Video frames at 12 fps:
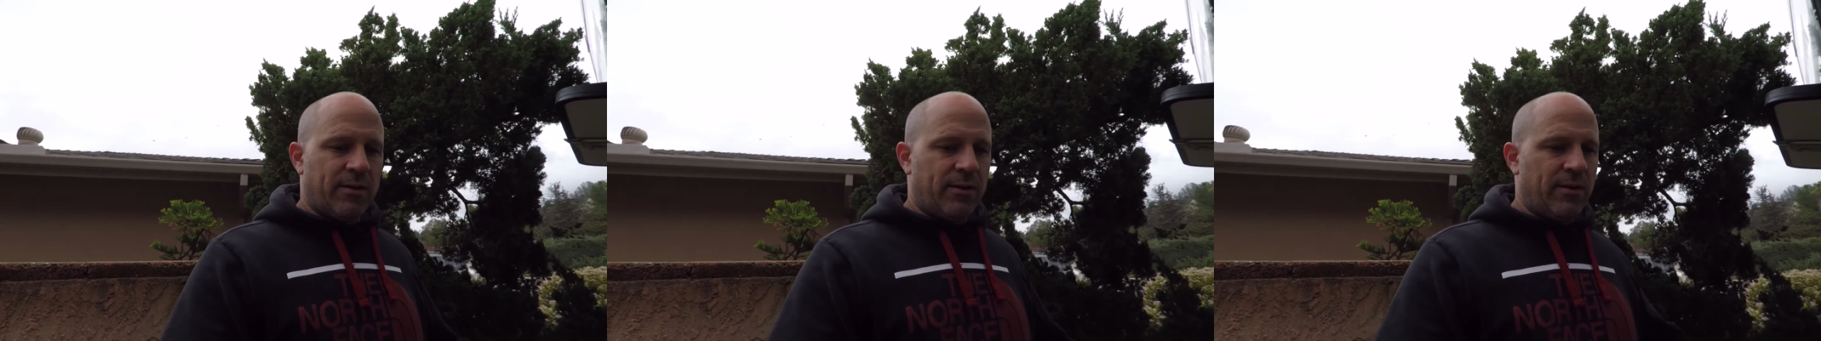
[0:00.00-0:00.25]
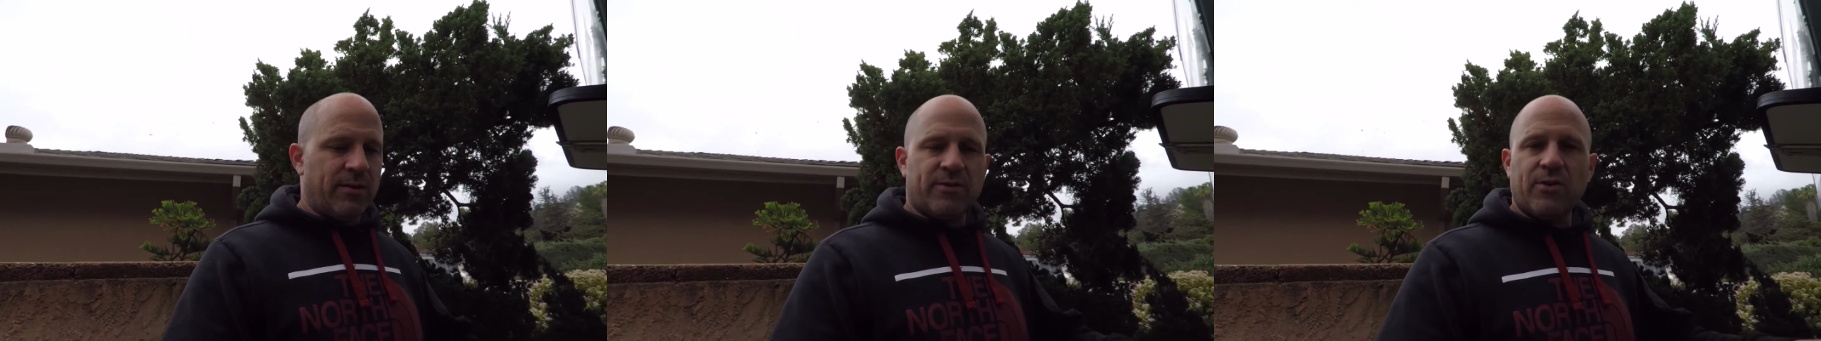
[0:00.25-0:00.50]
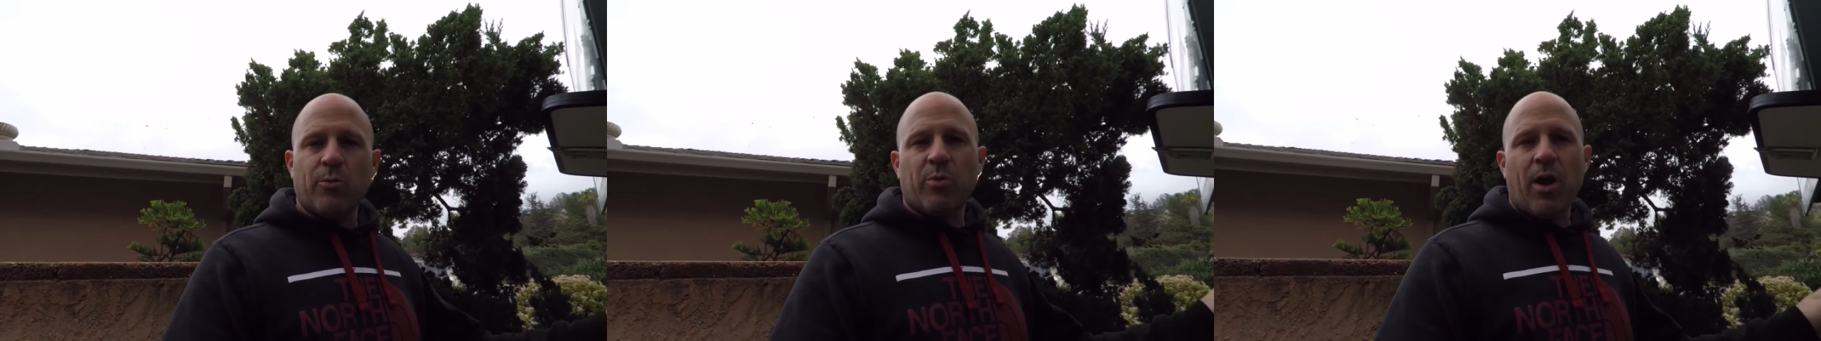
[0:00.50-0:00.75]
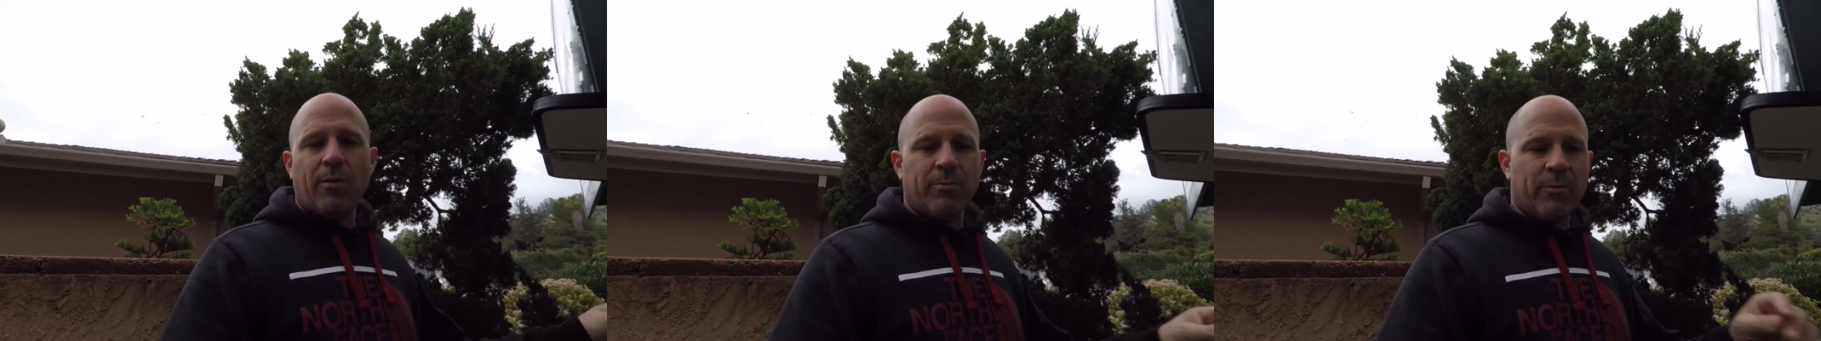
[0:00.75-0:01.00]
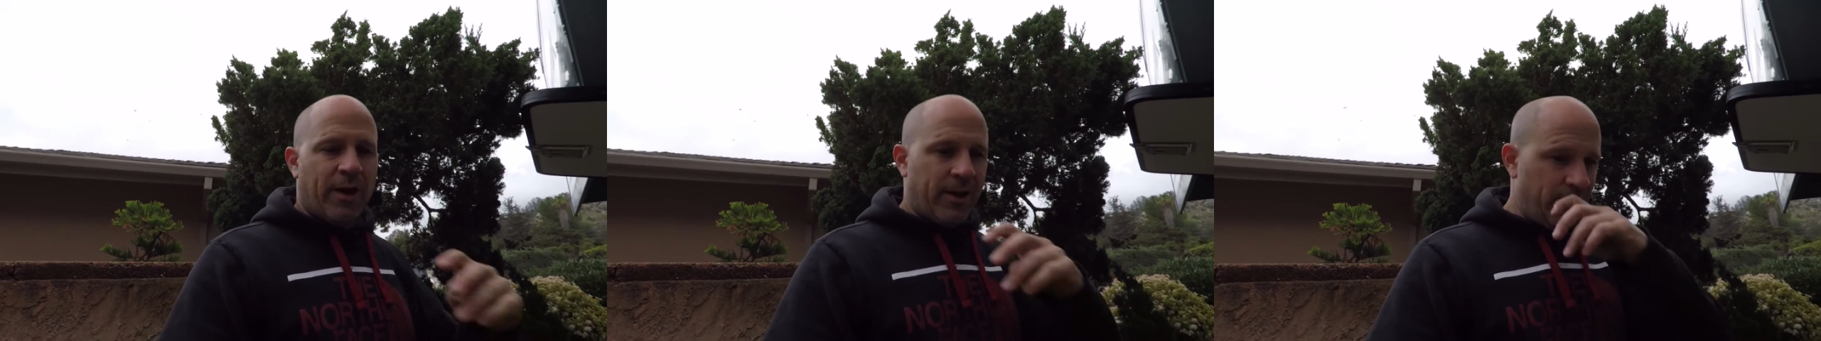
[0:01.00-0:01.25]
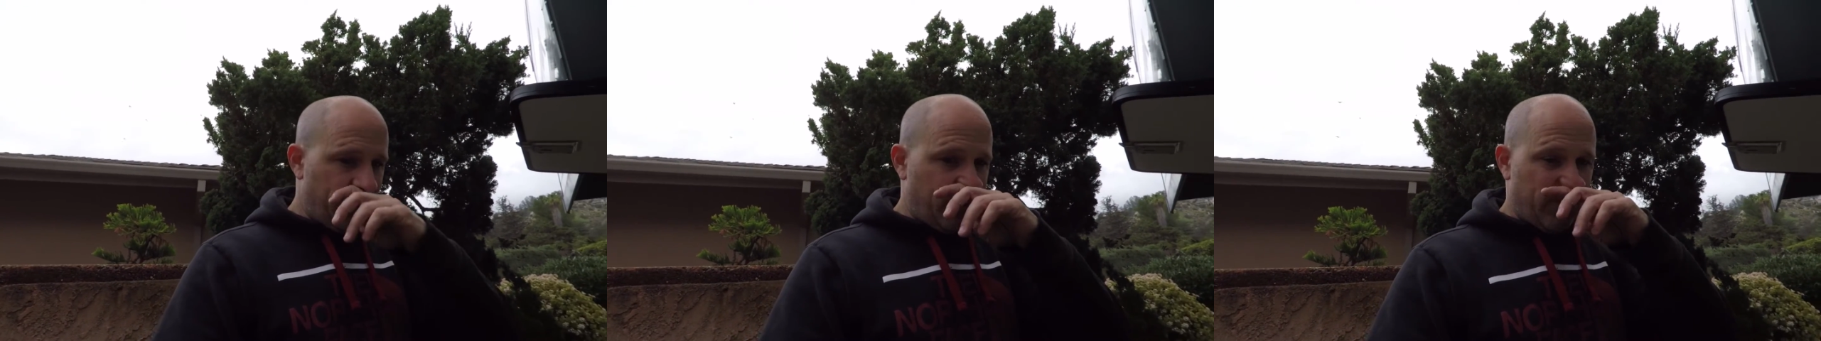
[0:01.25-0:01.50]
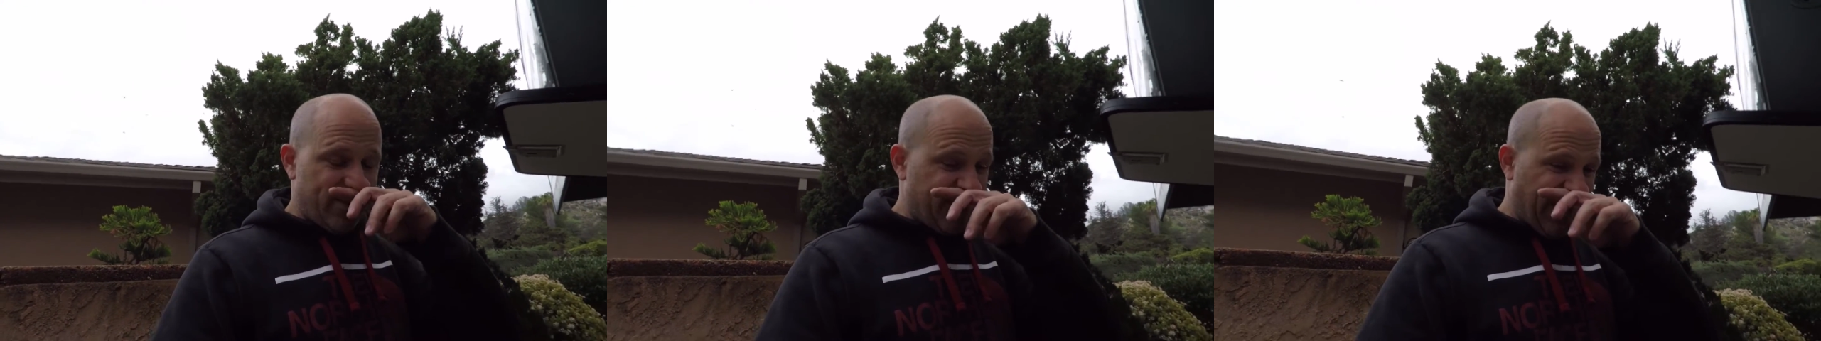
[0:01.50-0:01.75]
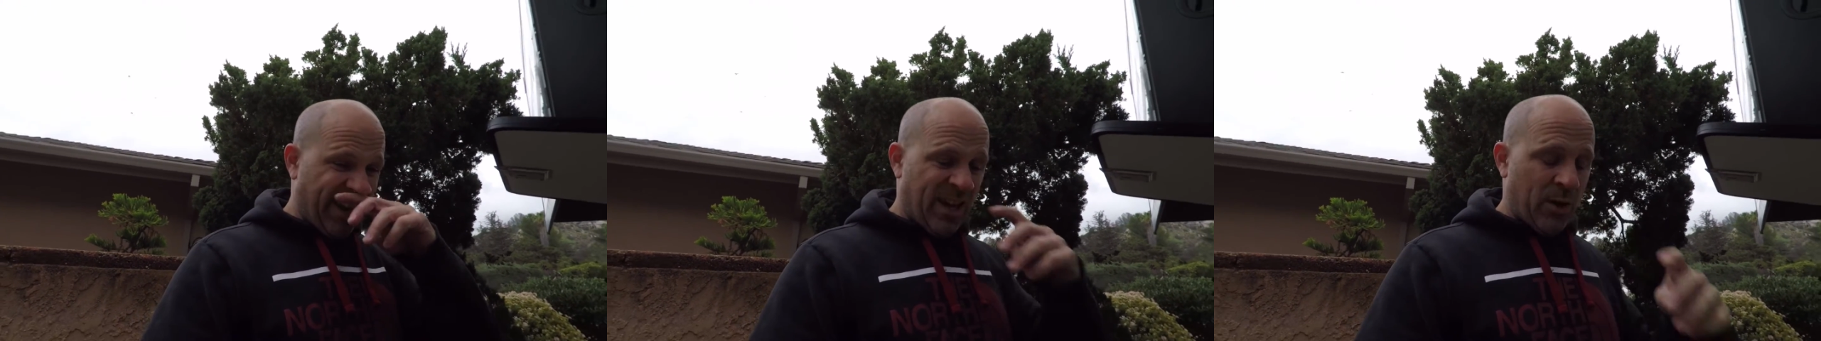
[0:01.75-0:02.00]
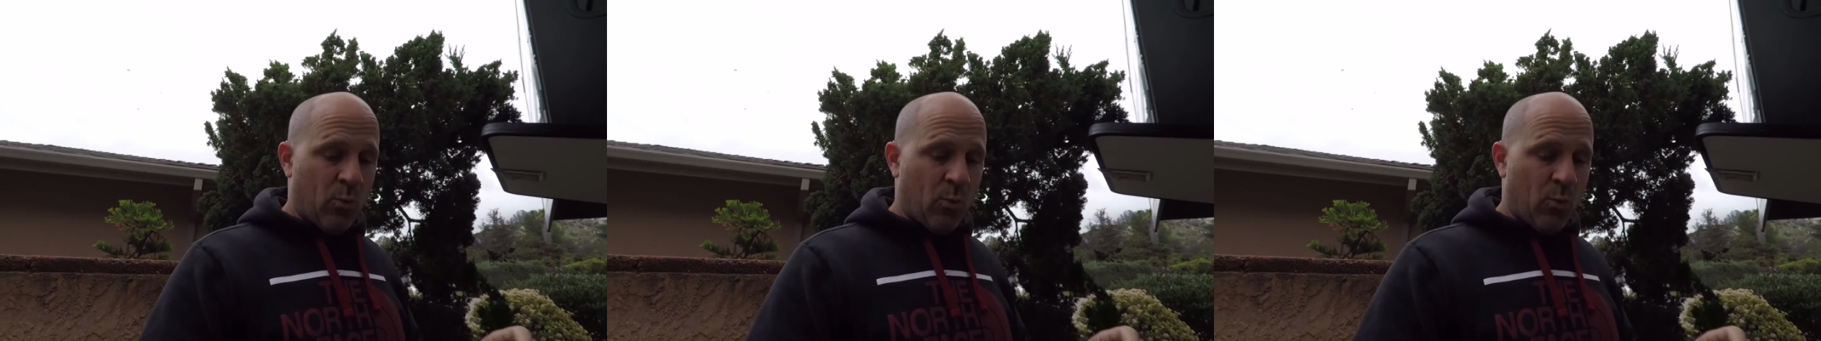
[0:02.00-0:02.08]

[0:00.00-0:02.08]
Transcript: it's no problem. I use a